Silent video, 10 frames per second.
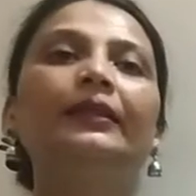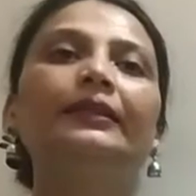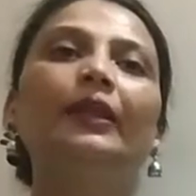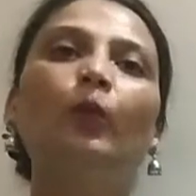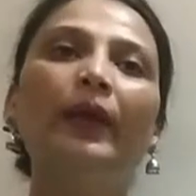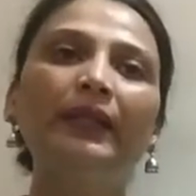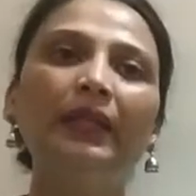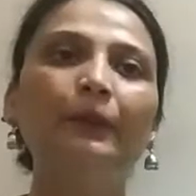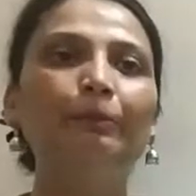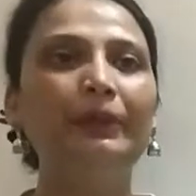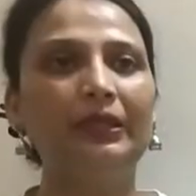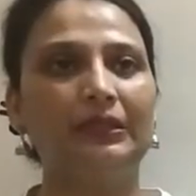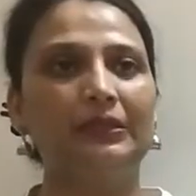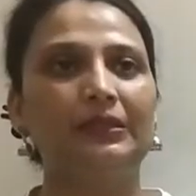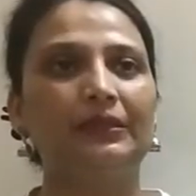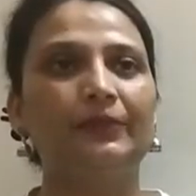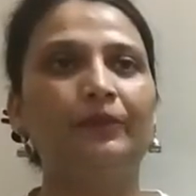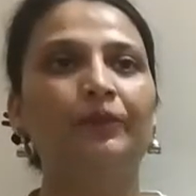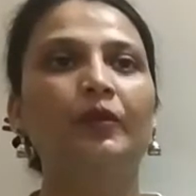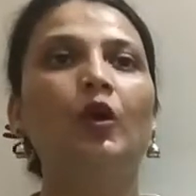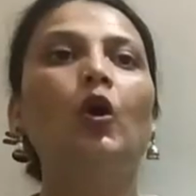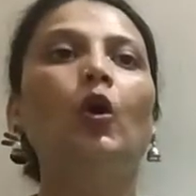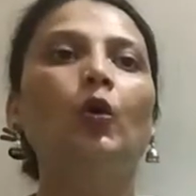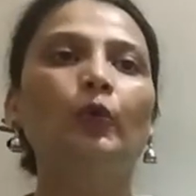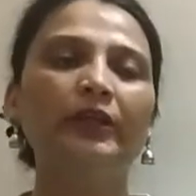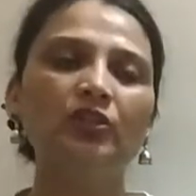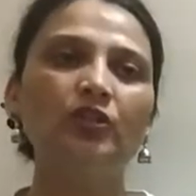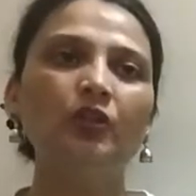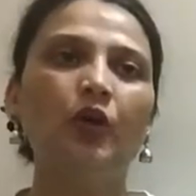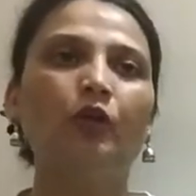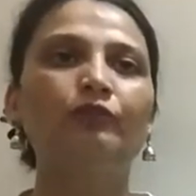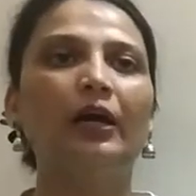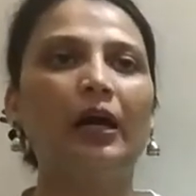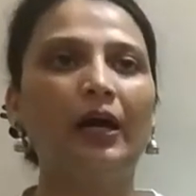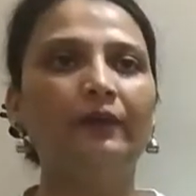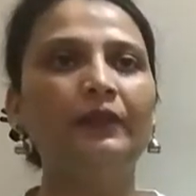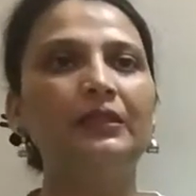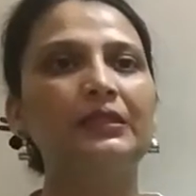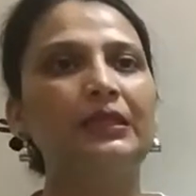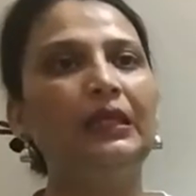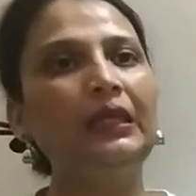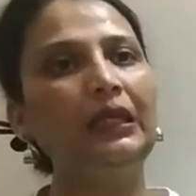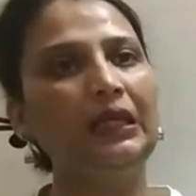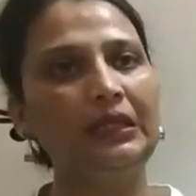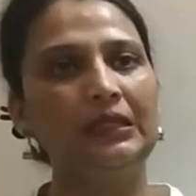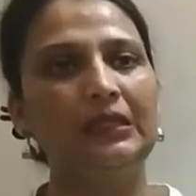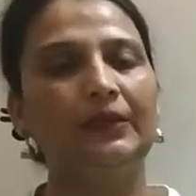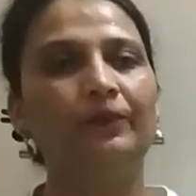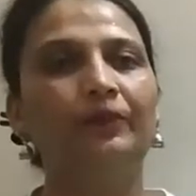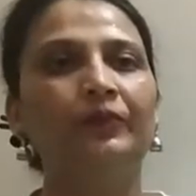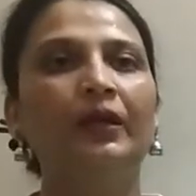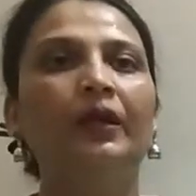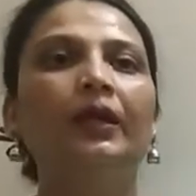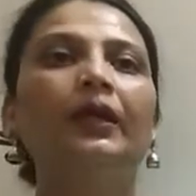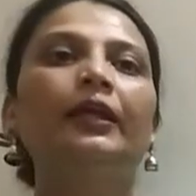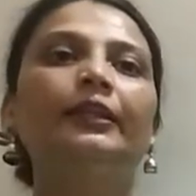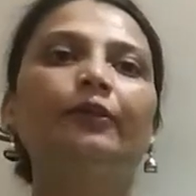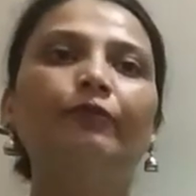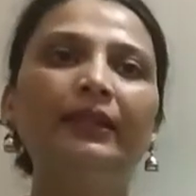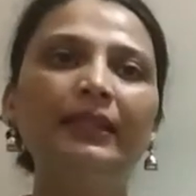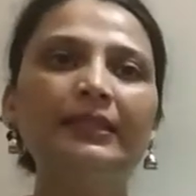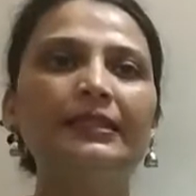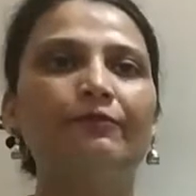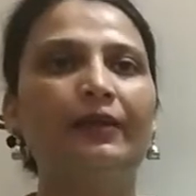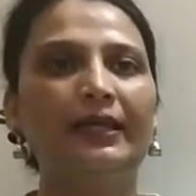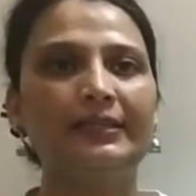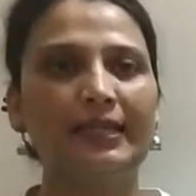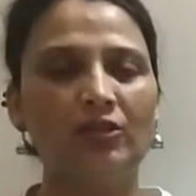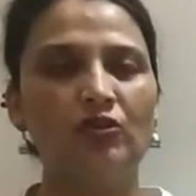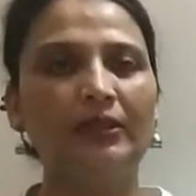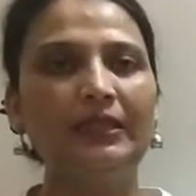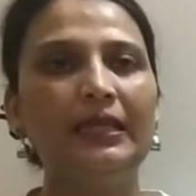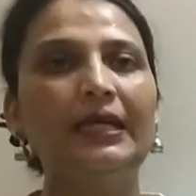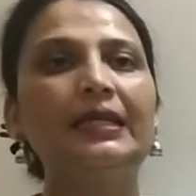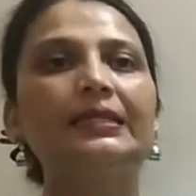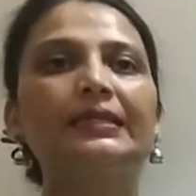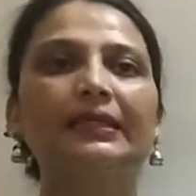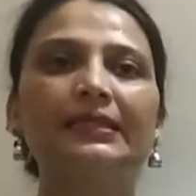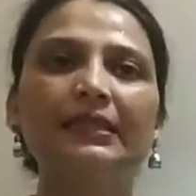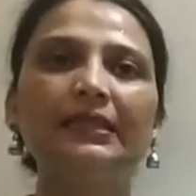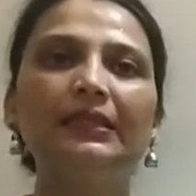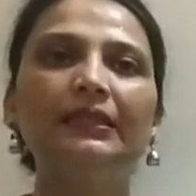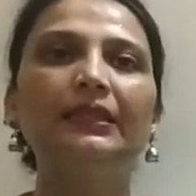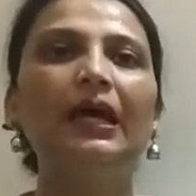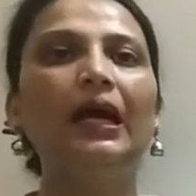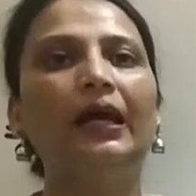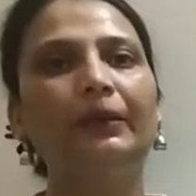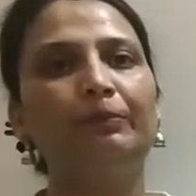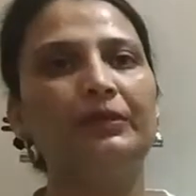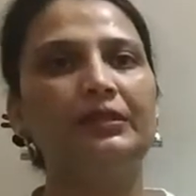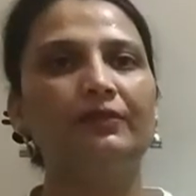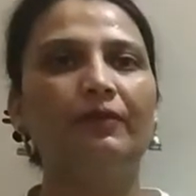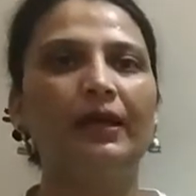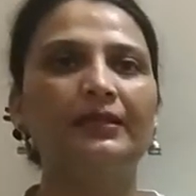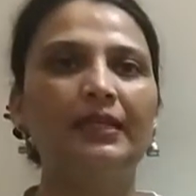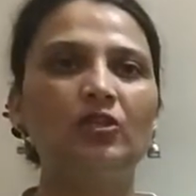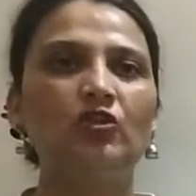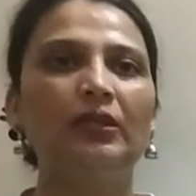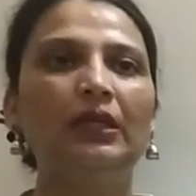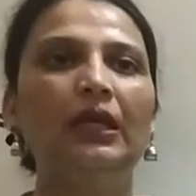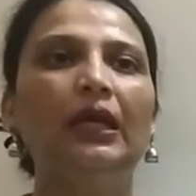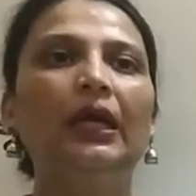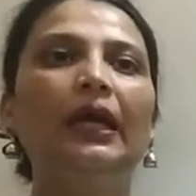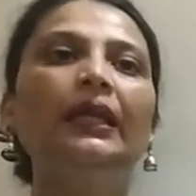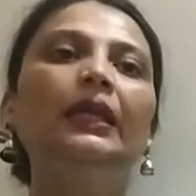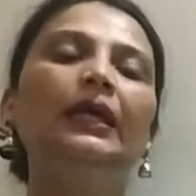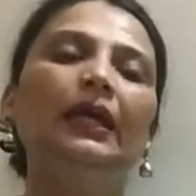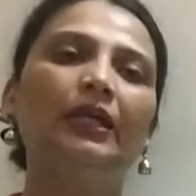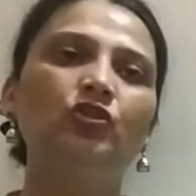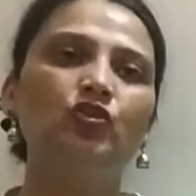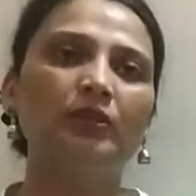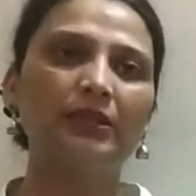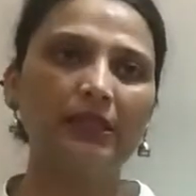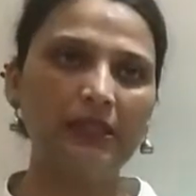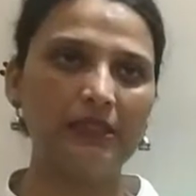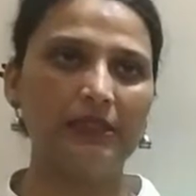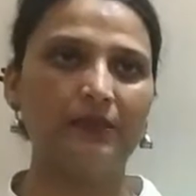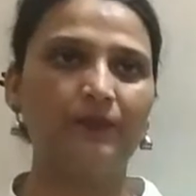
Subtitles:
The Vedic period. Origin of the Aryans in India. The Vedic civilization succeeded the Harappan civilization in ancient India.